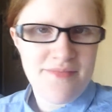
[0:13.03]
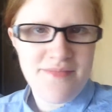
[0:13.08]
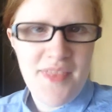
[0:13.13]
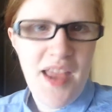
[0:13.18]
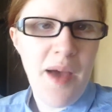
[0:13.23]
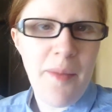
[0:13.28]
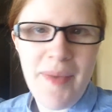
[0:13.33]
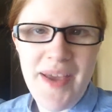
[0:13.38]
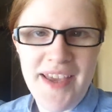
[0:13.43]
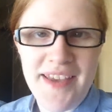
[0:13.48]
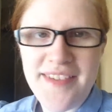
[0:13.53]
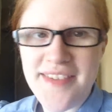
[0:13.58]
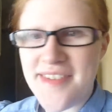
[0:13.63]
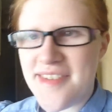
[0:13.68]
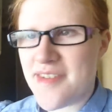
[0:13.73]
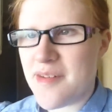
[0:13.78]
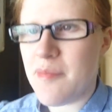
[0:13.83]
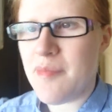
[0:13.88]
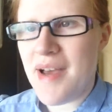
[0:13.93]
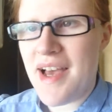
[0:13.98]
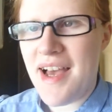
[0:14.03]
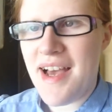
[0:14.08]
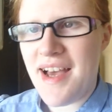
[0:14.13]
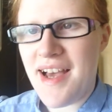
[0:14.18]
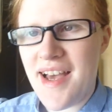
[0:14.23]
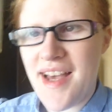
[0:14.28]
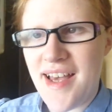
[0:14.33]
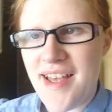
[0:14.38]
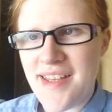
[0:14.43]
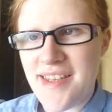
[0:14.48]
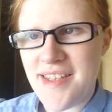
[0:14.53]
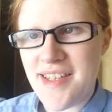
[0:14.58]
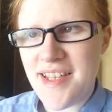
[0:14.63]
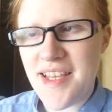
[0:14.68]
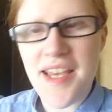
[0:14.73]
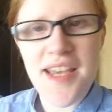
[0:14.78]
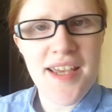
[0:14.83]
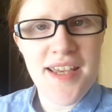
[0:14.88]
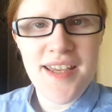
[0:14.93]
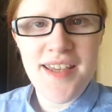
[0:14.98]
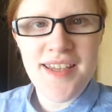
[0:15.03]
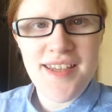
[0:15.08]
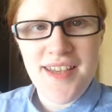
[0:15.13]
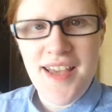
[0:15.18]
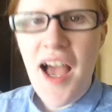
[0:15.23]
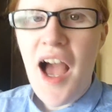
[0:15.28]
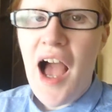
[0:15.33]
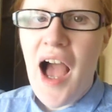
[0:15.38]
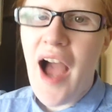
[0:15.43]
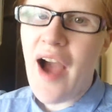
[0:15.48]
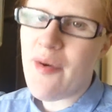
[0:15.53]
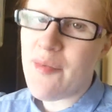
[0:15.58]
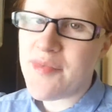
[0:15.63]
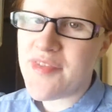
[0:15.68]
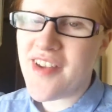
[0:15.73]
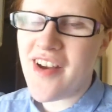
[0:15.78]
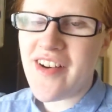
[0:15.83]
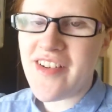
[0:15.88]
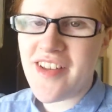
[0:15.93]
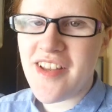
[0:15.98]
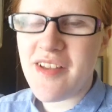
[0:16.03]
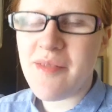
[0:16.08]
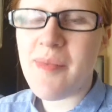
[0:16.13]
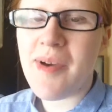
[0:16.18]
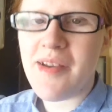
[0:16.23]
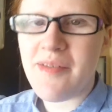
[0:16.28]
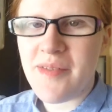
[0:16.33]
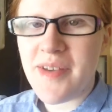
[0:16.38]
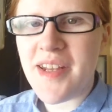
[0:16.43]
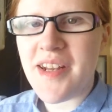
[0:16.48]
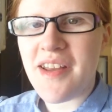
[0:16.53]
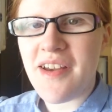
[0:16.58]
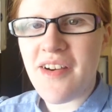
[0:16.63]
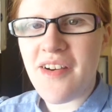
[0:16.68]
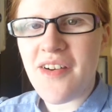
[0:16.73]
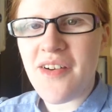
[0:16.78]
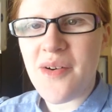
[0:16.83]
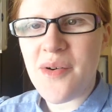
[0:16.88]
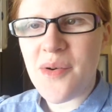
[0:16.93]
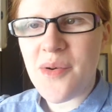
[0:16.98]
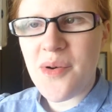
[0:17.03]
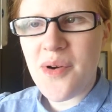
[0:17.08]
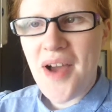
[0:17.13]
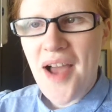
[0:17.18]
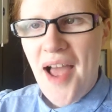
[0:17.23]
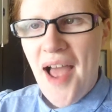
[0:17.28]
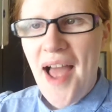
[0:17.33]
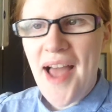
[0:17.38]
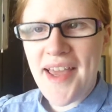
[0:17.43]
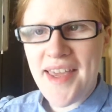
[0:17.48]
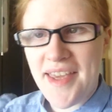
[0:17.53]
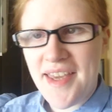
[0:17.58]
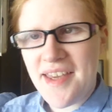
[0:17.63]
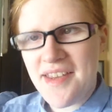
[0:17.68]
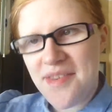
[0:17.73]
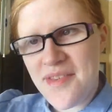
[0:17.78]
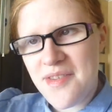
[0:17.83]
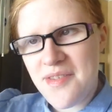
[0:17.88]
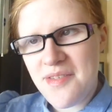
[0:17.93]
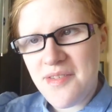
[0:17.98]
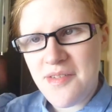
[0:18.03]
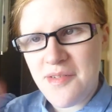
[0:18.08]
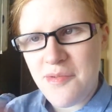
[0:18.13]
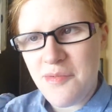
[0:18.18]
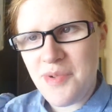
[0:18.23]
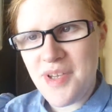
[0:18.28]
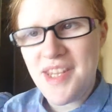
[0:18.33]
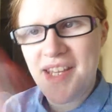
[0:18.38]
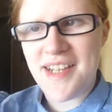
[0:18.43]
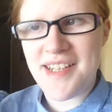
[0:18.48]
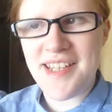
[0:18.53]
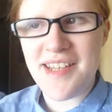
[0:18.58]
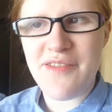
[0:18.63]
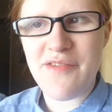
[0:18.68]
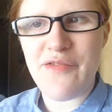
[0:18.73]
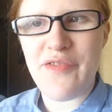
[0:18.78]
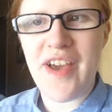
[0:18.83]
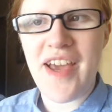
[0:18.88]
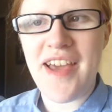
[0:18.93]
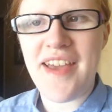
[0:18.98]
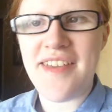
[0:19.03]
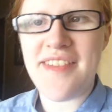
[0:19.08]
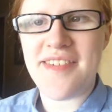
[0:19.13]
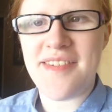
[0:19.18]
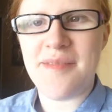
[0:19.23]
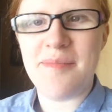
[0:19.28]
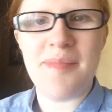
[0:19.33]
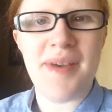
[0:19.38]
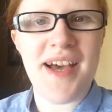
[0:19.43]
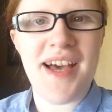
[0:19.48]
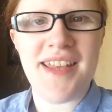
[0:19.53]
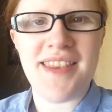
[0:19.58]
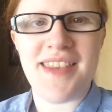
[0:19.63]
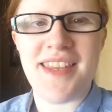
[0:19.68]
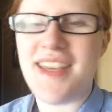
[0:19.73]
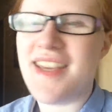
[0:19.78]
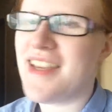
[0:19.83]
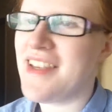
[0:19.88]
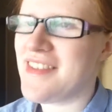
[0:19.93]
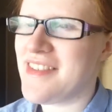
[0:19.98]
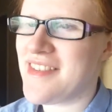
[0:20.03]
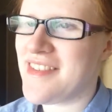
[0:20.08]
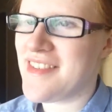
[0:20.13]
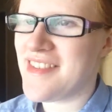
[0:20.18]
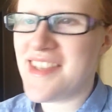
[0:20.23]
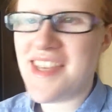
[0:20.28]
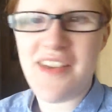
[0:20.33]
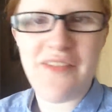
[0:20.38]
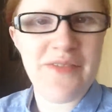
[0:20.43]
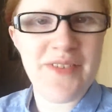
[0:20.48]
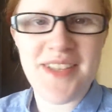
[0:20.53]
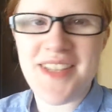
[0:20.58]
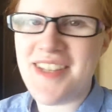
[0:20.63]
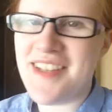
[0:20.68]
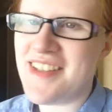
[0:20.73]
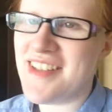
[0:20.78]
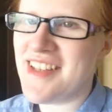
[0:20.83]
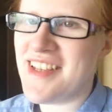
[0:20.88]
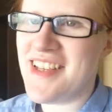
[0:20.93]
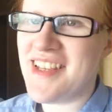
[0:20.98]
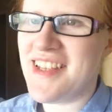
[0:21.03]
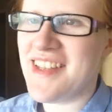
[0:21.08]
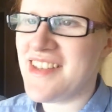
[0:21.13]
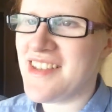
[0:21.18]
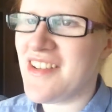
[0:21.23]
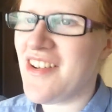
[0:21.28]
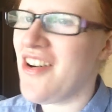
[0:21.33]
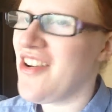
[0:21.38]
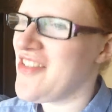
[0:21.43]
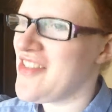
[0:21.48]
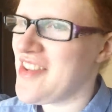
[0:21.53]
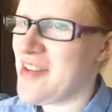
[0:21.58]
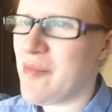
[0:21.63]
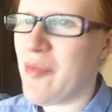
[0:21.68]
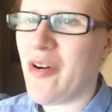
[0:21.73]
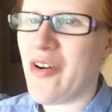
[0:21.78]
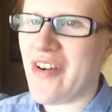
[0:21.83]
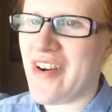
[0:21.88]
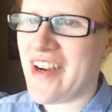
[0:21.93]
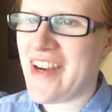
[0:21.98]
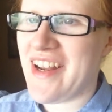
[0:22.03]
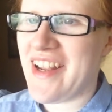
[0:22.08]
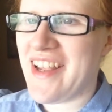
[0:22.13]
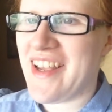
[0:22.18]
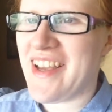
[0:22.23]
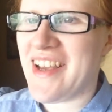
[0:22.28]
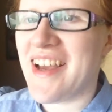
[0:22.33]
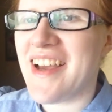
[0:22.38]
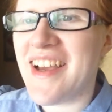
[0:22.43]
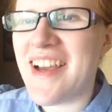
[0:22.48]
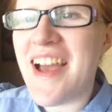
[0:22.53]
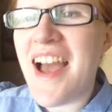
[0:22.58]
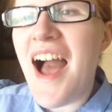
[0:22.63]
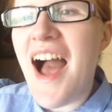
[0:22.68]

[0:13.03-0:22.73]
a mess, but I'm starting my video again with a clean face, but it's definitely not the morning.